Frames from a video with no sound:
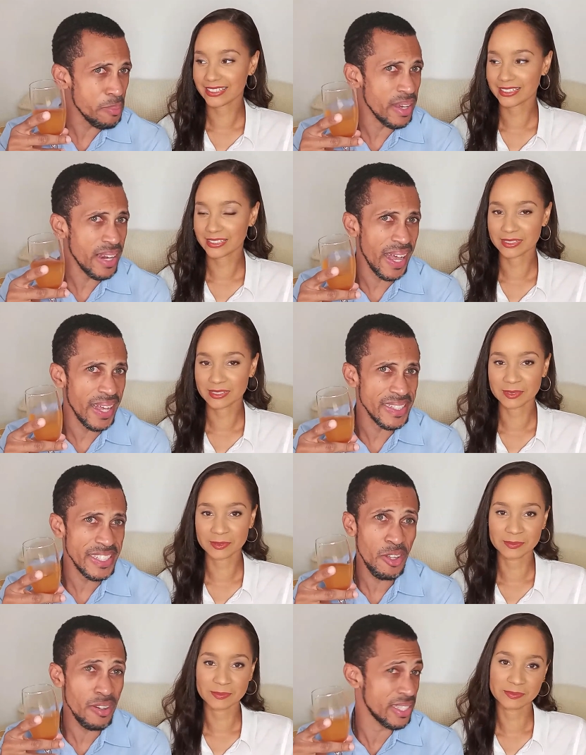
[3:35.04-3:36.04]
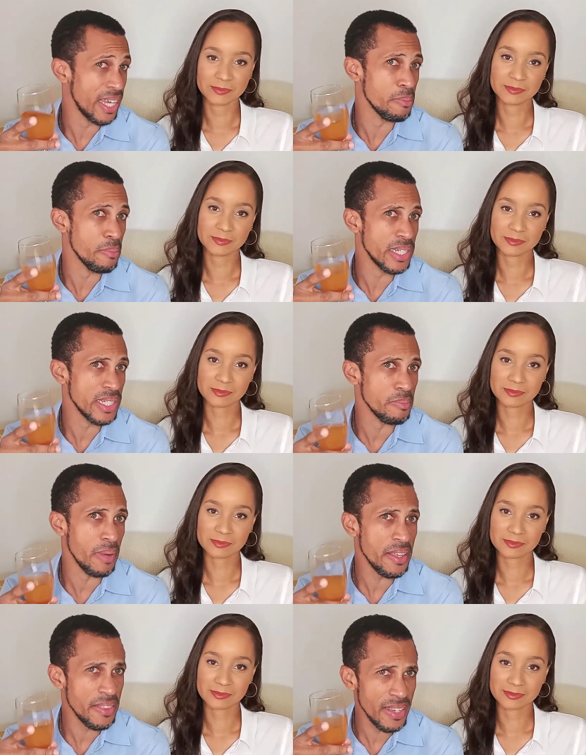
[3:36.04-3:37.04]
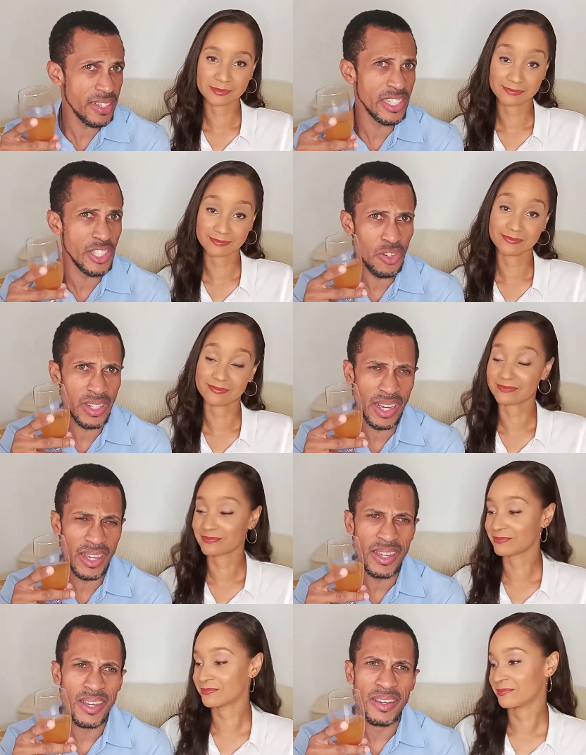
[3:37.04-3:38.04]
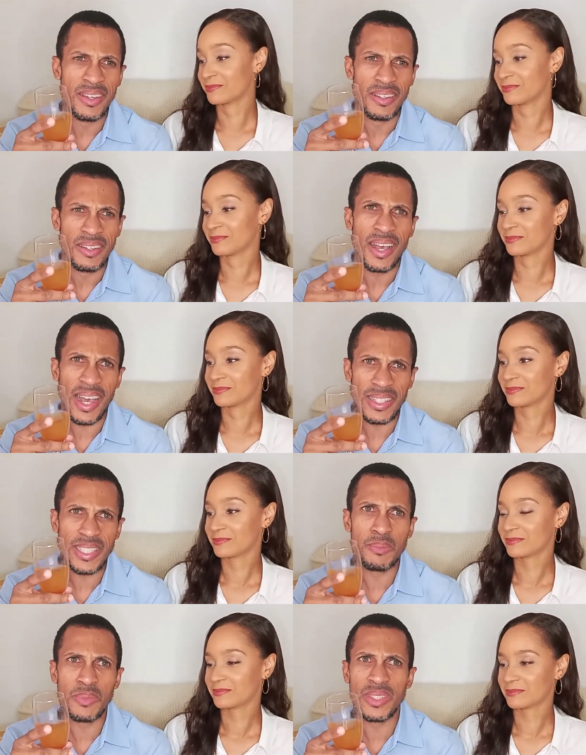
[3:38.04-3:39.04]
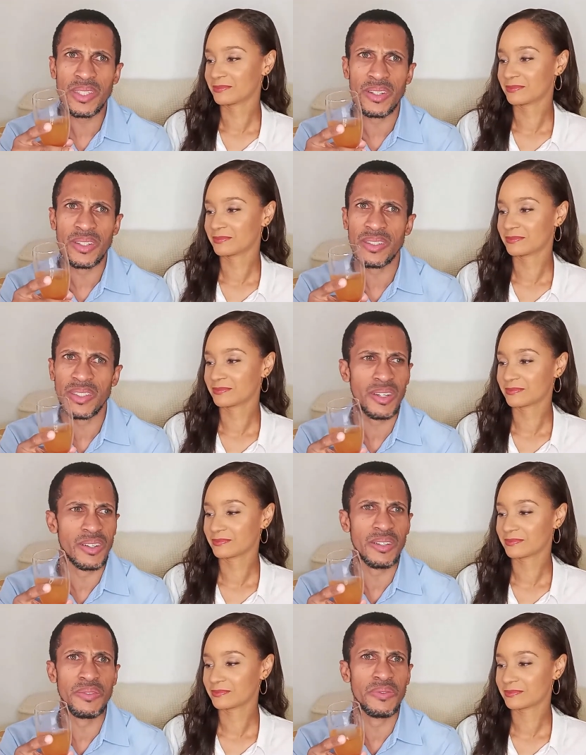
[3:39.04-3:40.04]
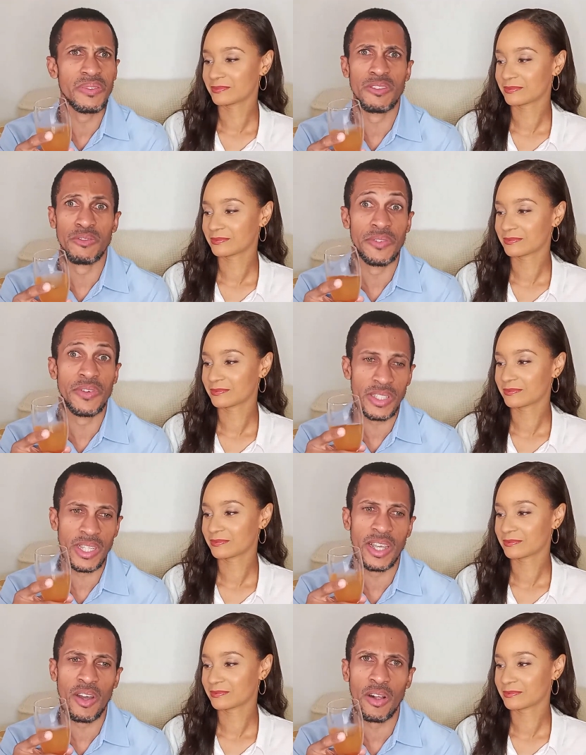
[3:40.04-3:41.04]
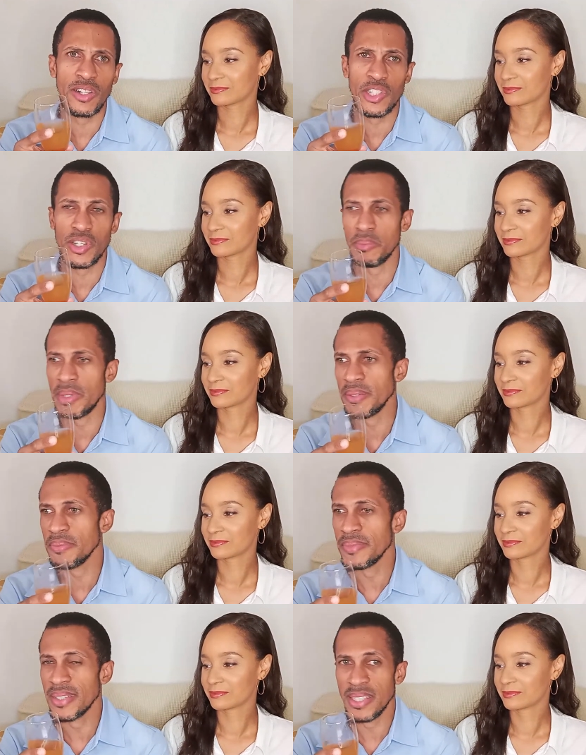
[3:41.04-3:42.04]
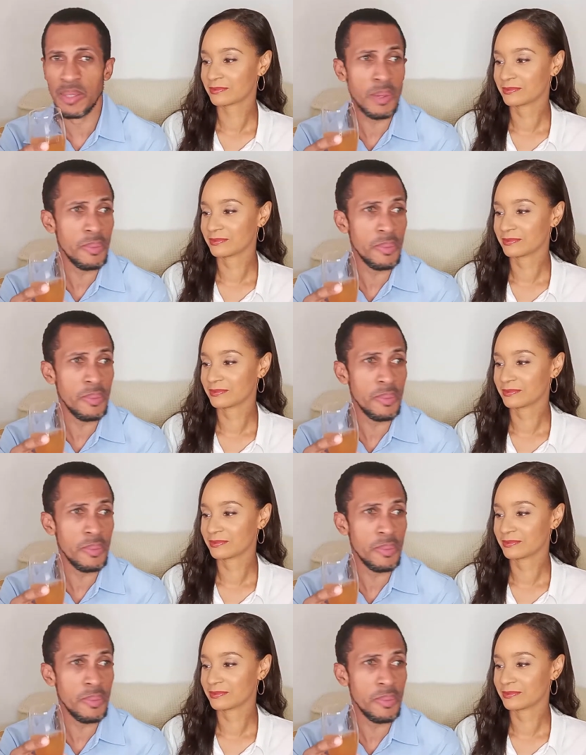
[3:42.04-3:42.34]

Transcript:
Speaker 1: of glass. It's not a celebration, but I think she's trying to add some sort of reverse psychology on me to make me